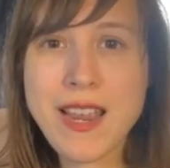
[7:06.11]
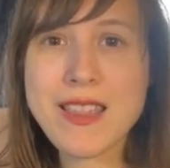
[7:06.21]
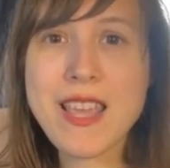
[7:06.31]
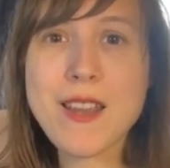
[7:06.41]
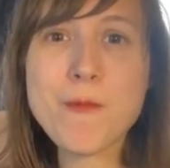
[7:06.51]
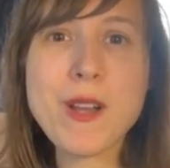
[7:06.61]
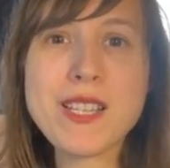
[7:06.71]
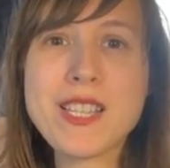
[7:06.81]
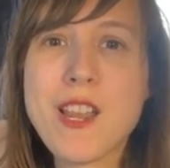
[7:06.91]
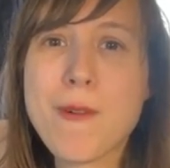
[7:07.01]
And then
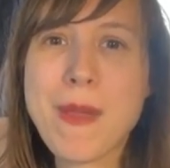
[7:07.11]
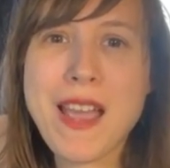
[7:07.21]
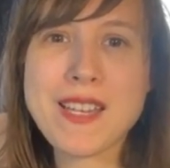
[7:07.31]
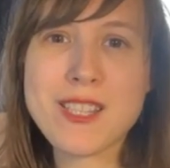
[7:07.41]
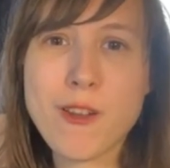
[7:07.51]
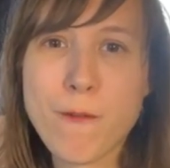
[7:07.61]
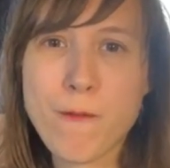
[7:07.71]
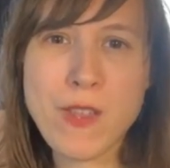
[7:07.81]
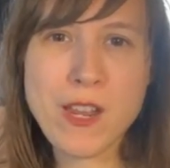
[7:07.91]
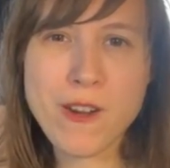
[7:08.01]
once they are past their
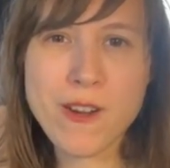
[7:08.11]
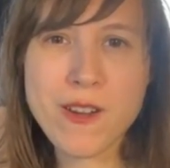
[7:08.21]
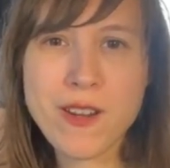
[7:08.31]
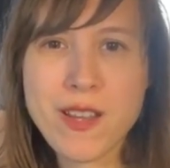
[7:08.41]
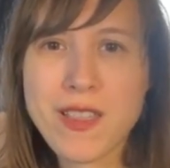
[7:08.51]
fear,